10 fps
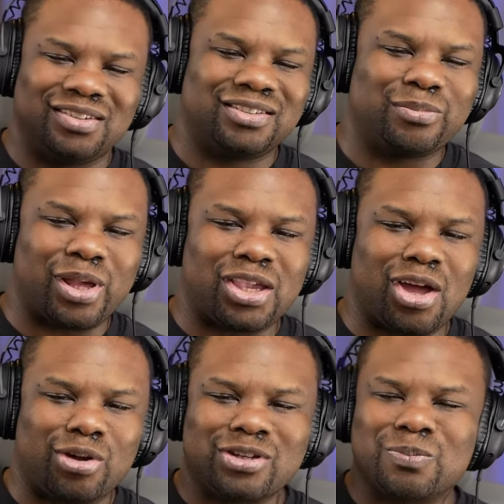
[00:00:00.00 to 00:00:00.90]
You'd be like,
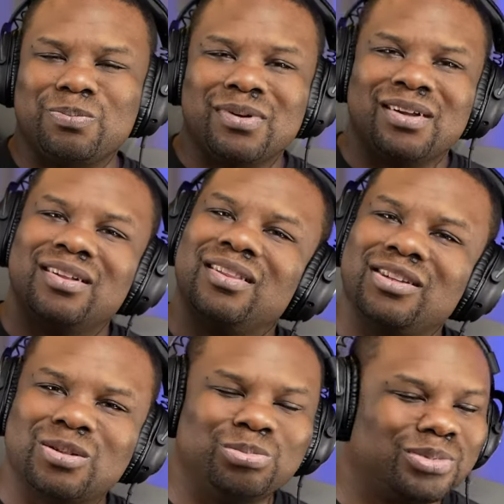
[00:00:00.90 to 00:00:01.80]
yo, There's
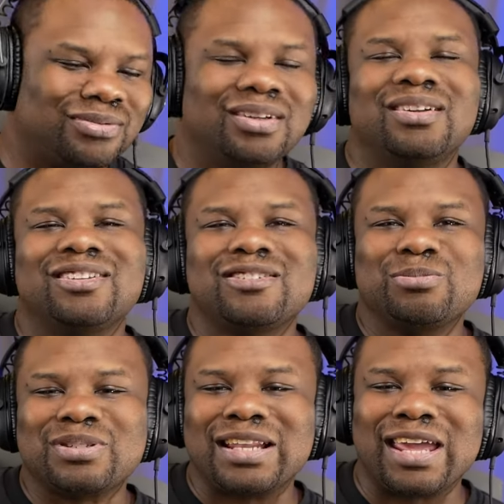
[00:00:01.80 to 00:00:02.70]
some
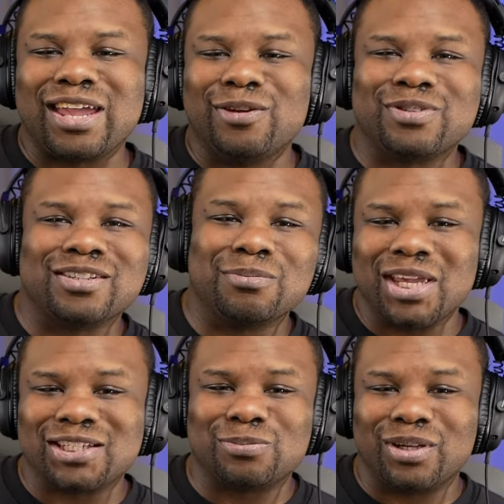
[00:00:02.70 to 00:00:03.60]
slaves in the
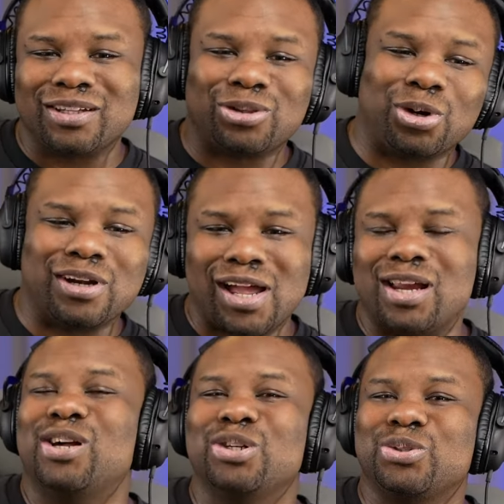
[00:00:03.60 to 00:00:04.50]
basement at
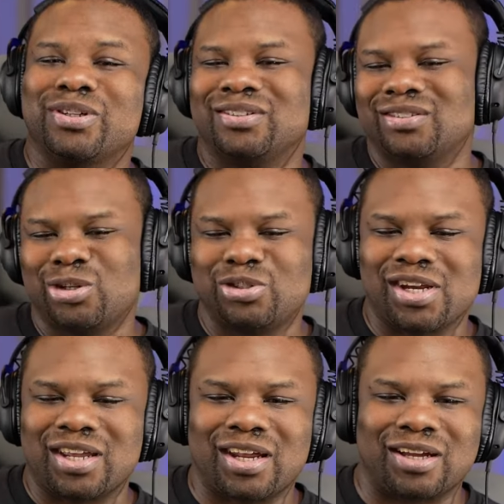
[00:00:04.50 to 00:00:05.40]
3900. Go check
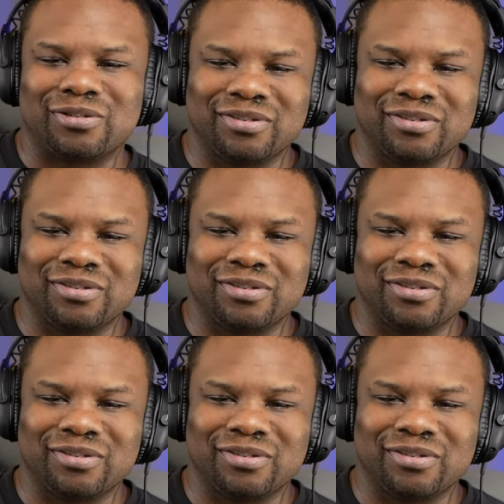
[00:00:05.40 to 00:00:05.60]
it out.